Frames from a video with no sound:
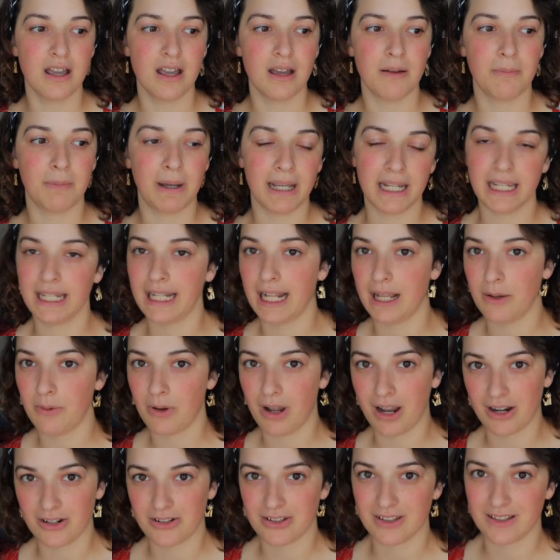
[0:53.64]
Mike and I were
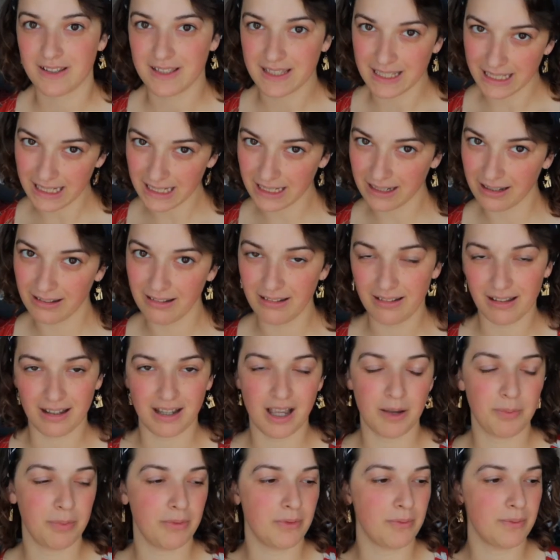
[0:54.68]
actually sick a
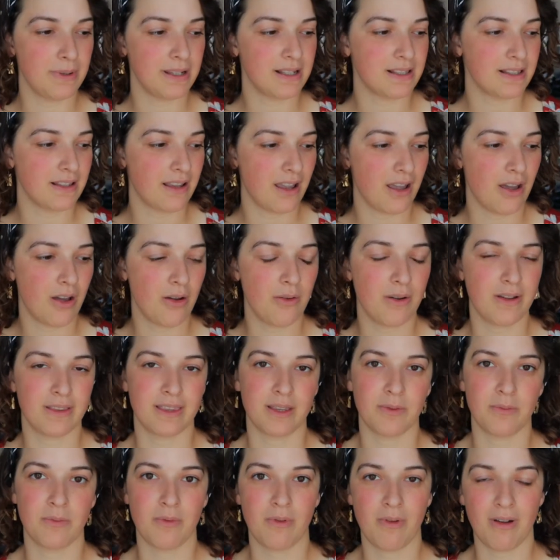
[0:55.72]
couple of weeks ago, and
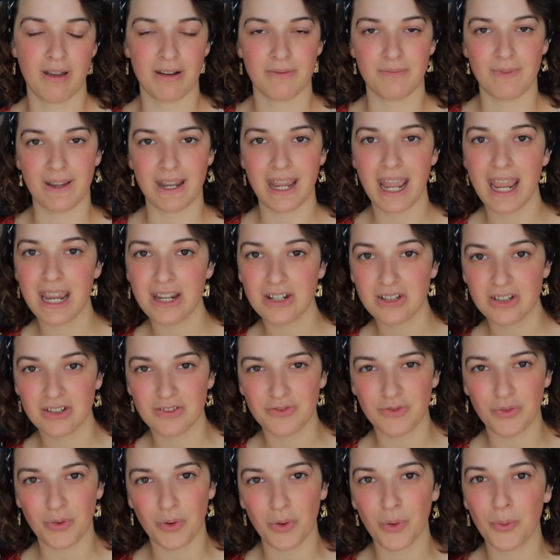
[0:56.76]
then we were on vacation
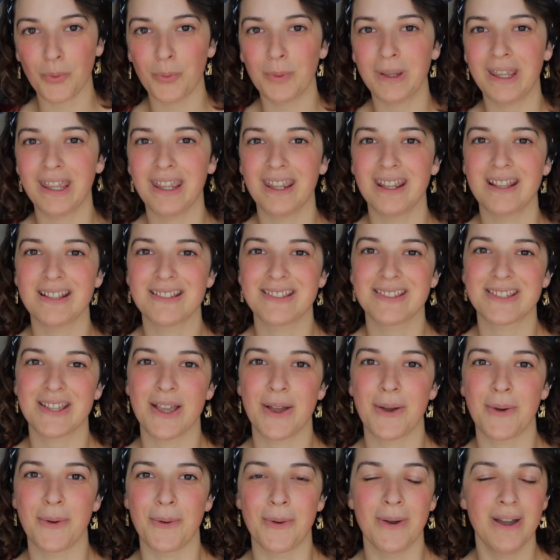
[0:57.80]
for a week,
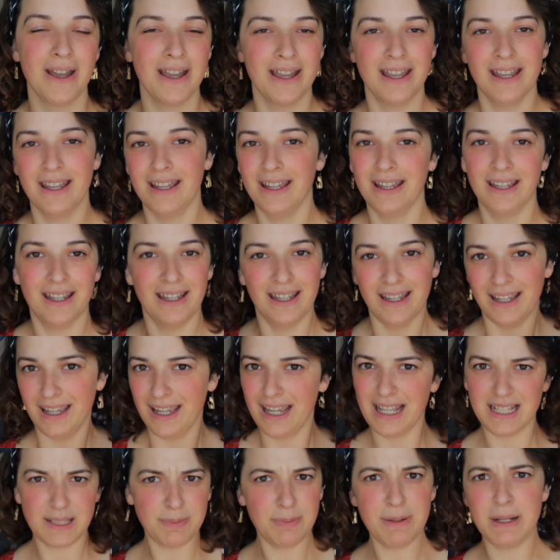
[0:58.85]
so
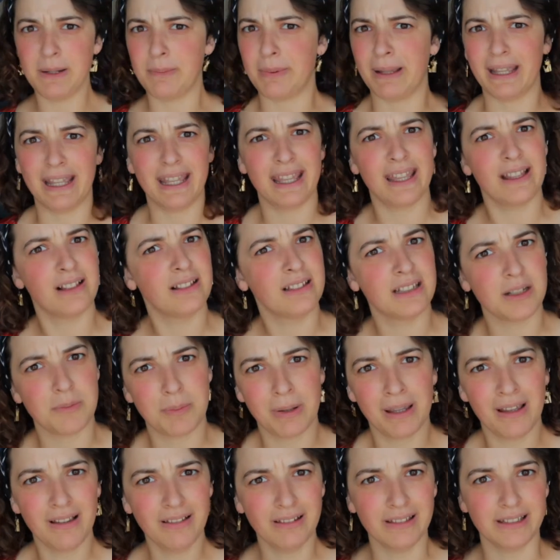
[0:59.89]
it's been a bit
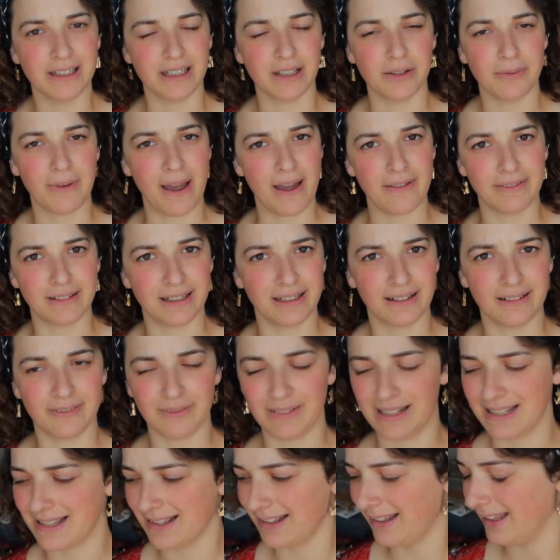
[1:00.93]
higgledy-piggledy around here
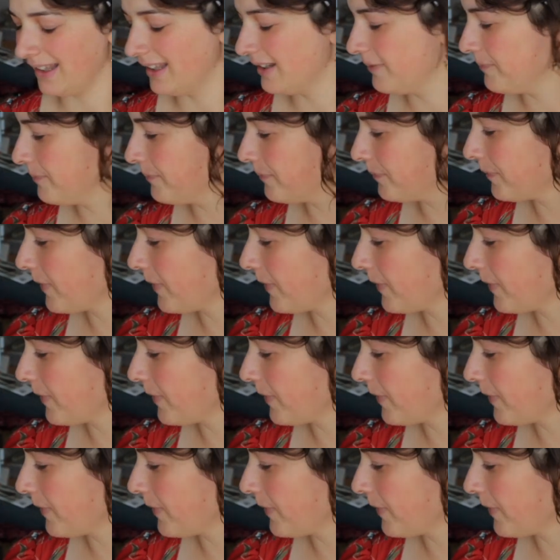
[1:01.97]
recently.